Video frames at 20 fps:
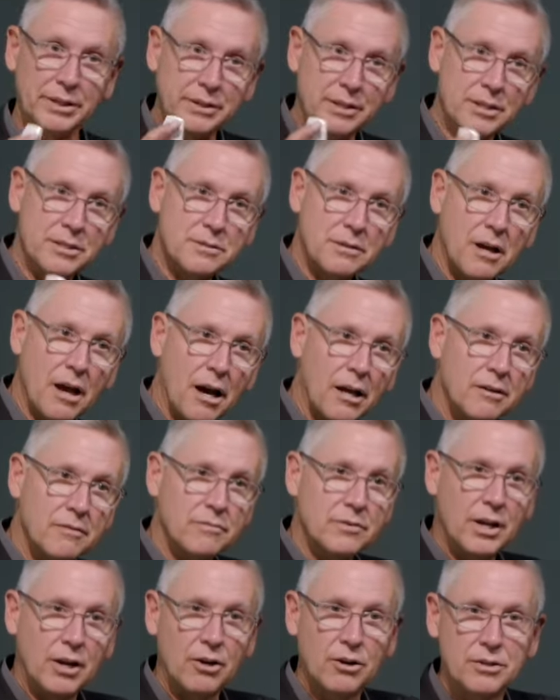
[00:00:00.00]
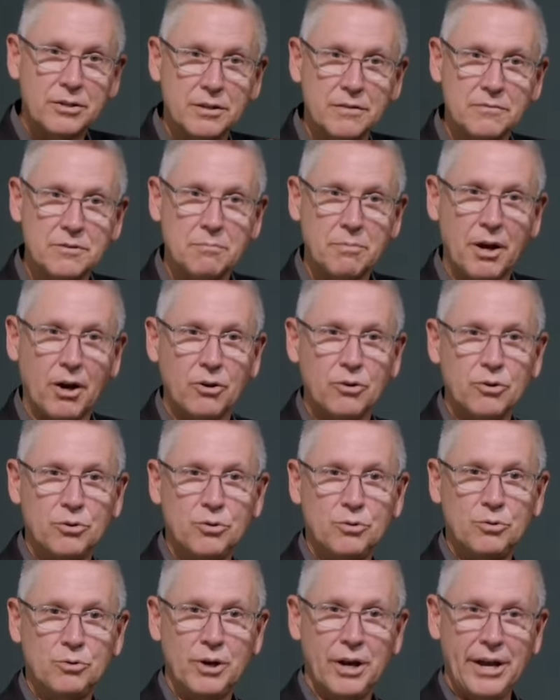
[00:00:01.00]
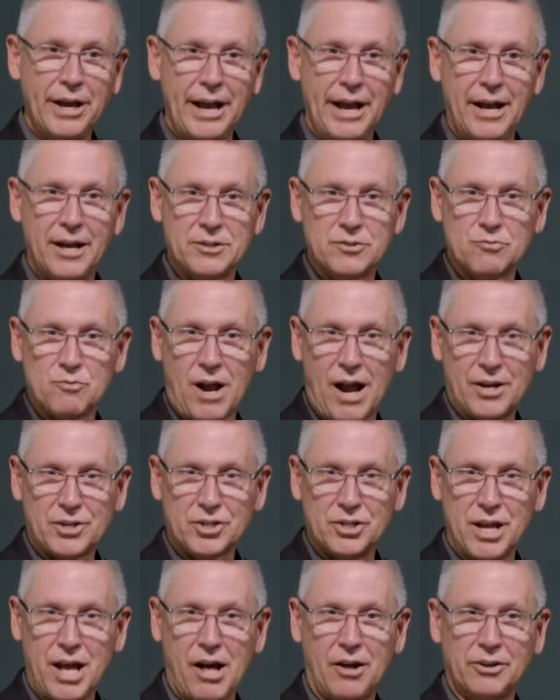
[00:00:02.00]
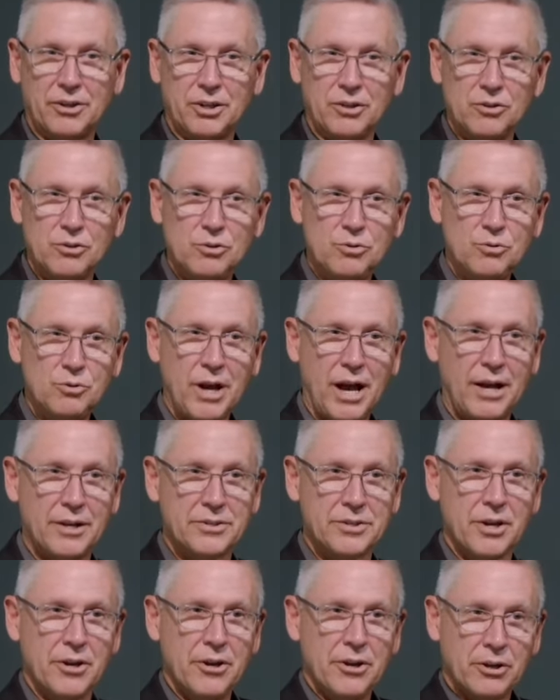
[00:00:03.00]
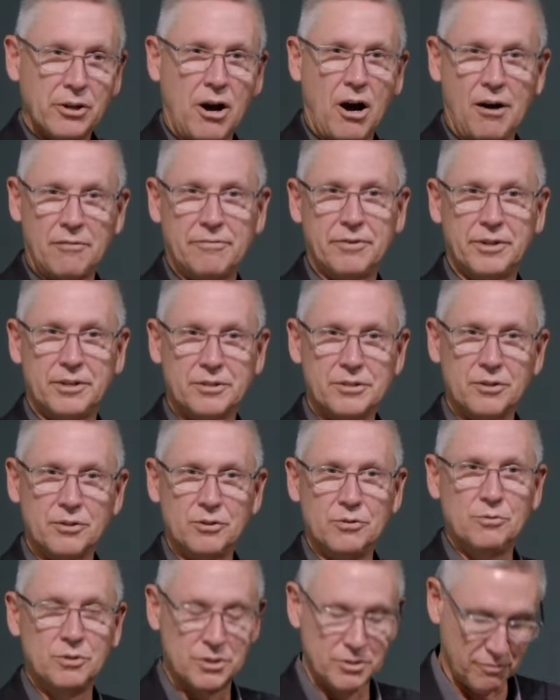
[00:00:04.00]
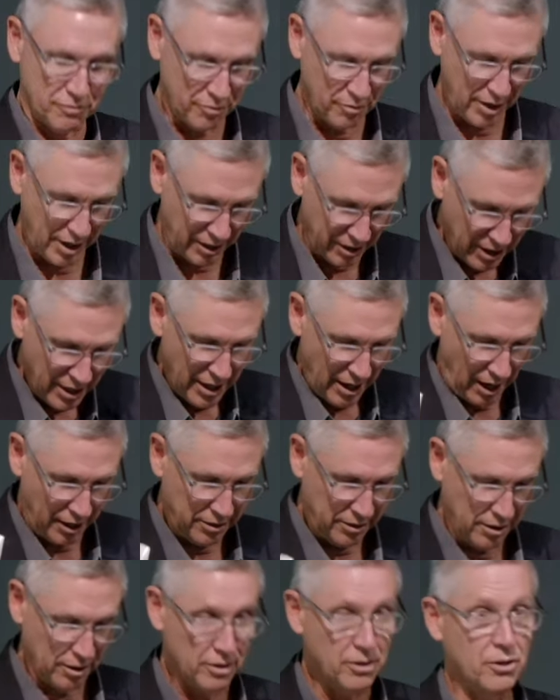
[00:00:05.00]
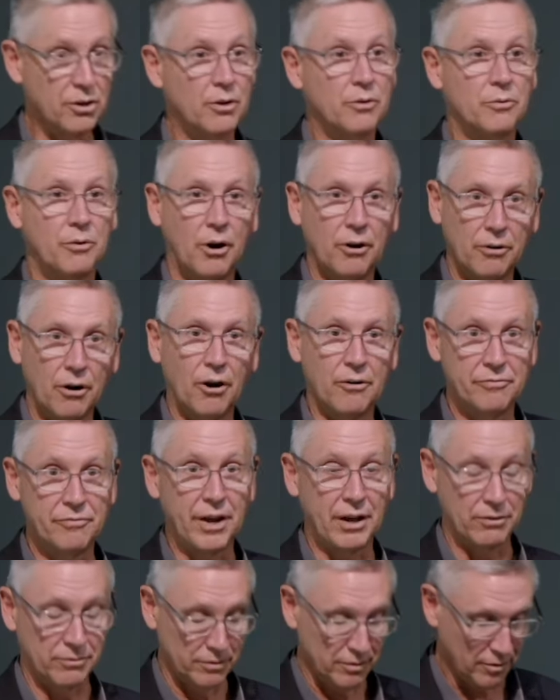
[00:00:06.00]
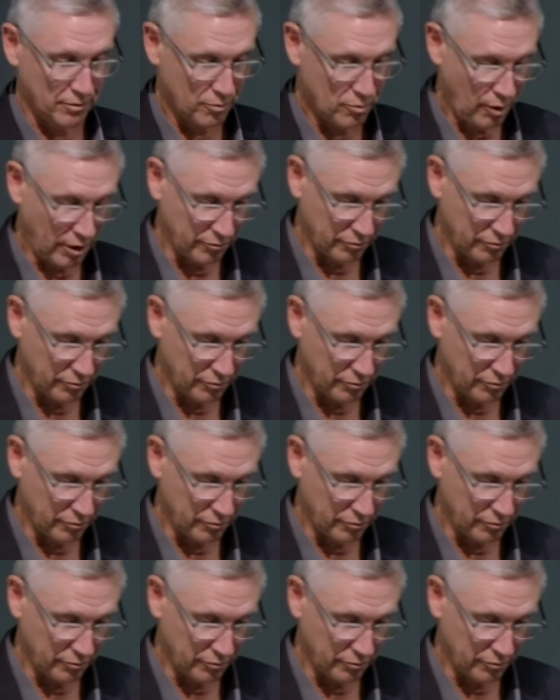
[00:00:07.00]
these kind of narratives about who has rationality and who has confidence and who is afraid, I think, you know, are, are found quite